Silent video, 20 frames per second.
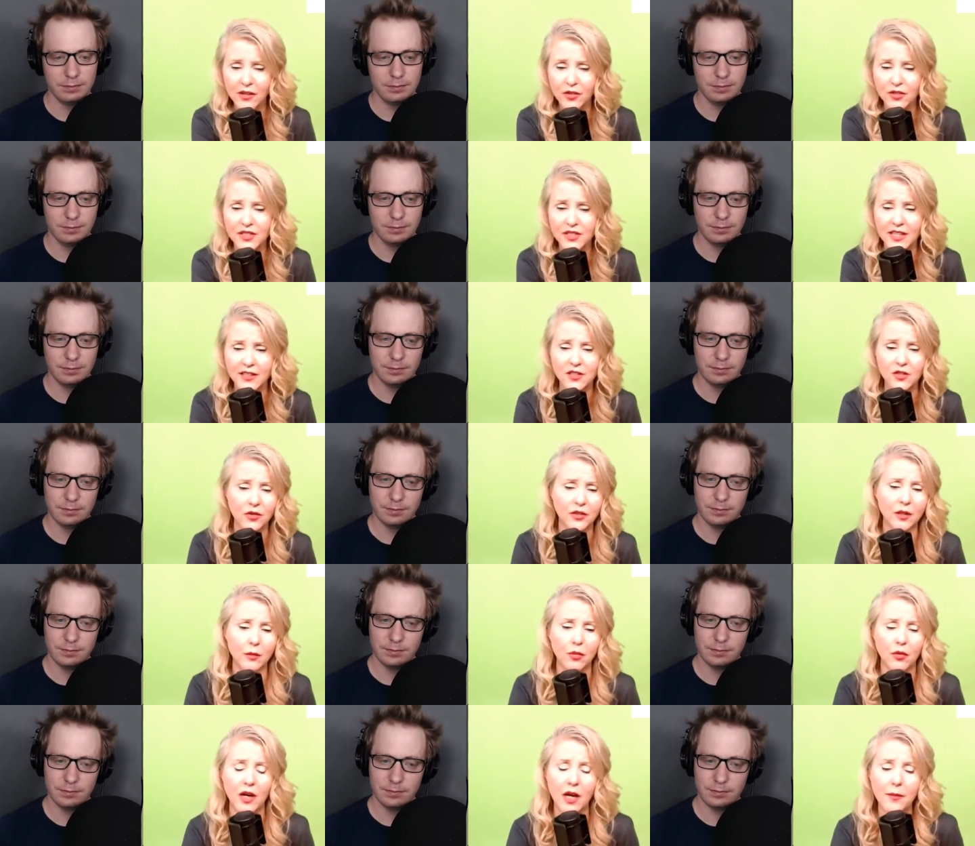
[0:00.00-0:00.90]
Speaker 1: some of the other
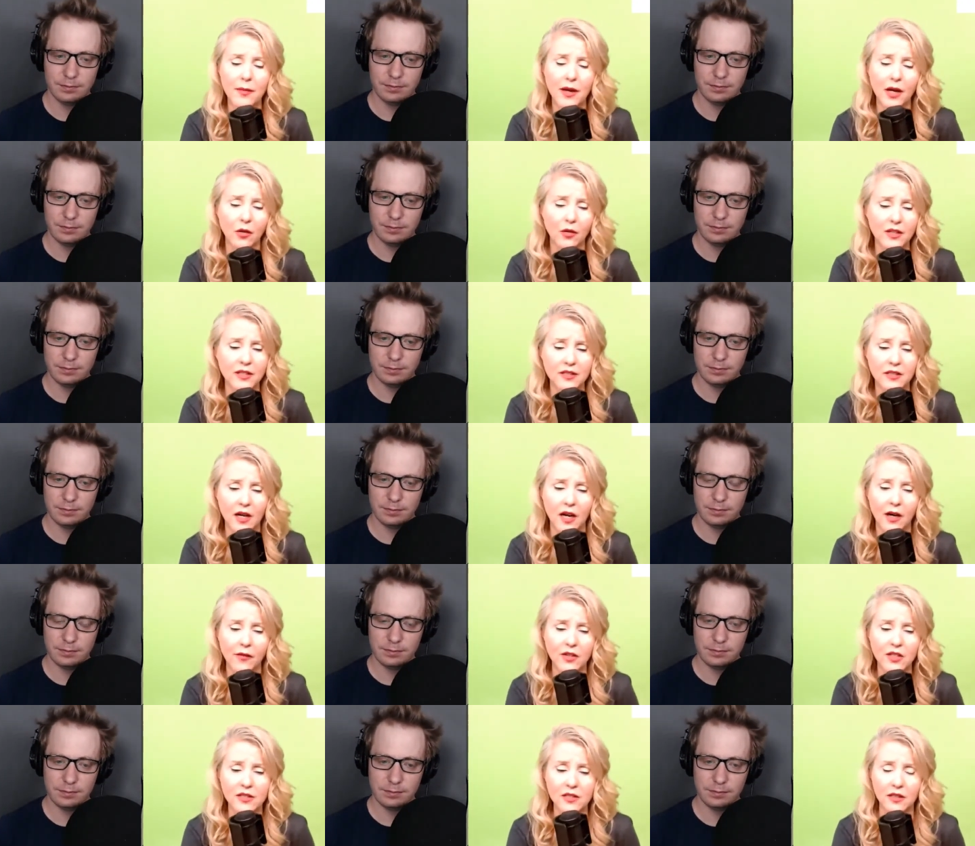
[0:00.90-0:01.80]
states during the
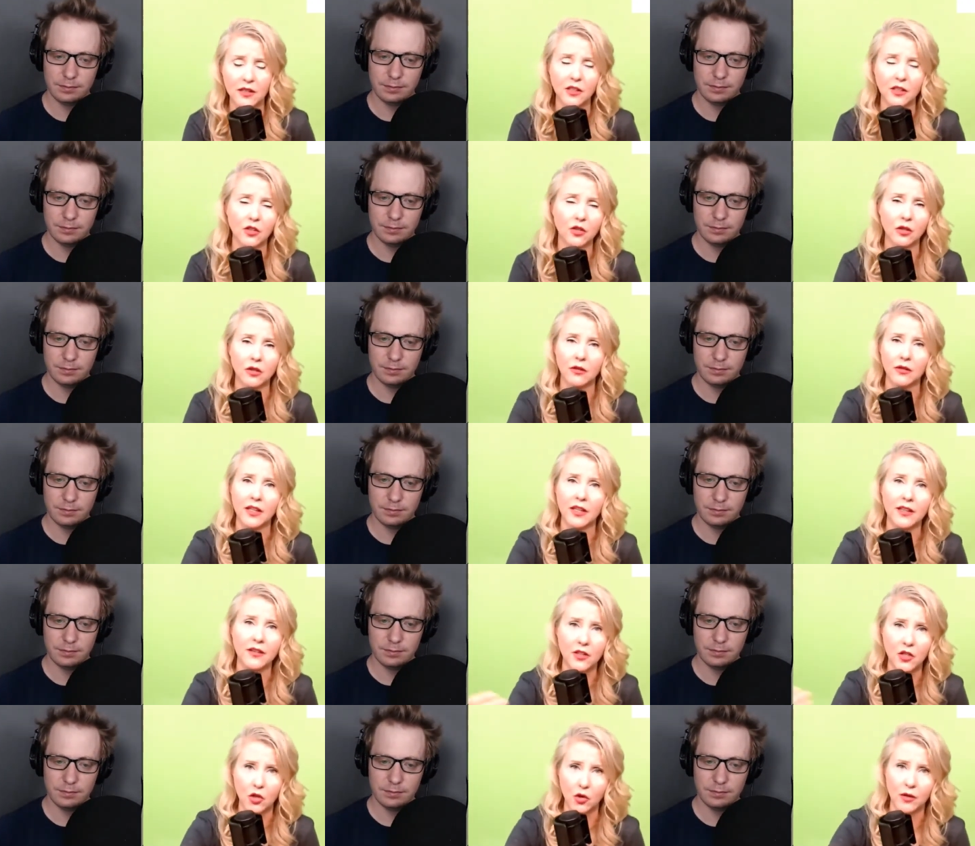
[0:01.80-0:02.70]
primaries, obviously
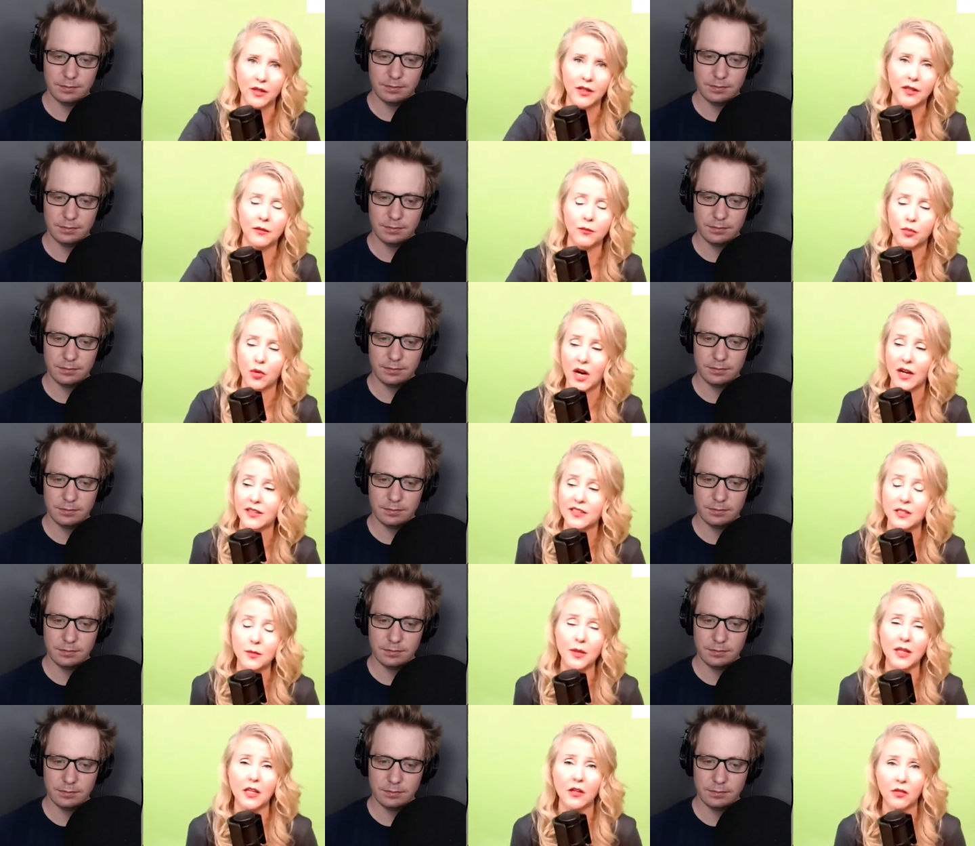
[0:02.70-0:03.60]
you're in
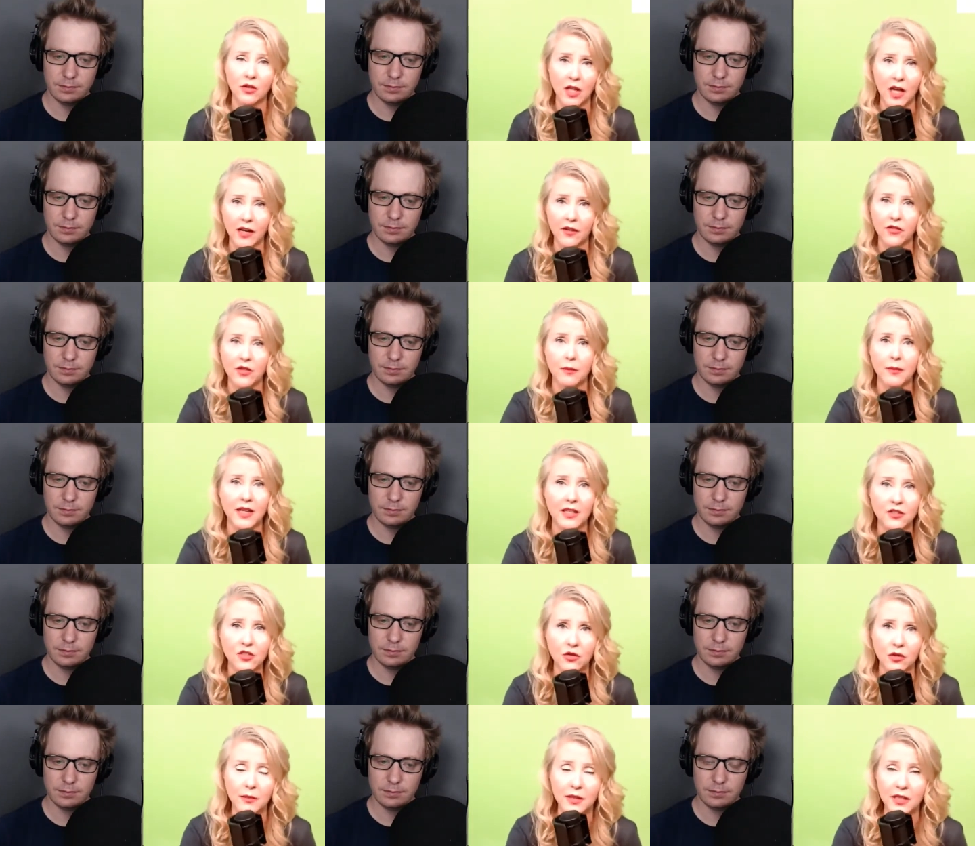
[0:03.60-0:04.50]
proximity of a lot of the
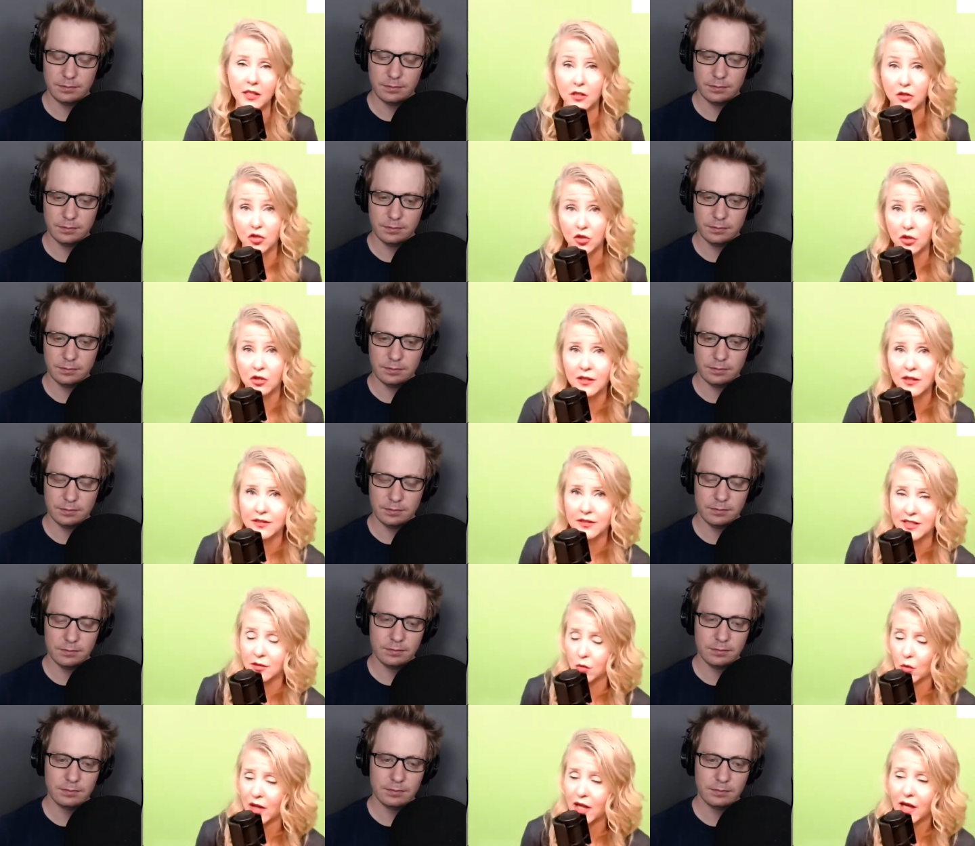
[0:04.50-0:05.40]
mainstream media
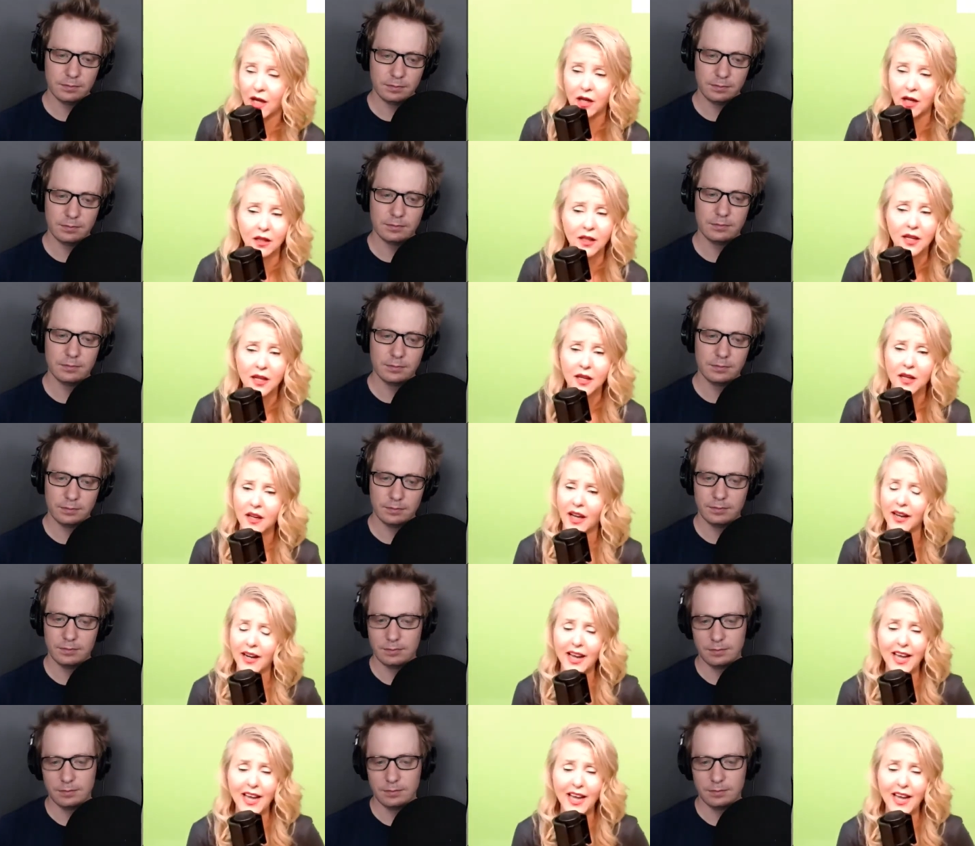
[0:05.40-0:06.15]
journalists as well.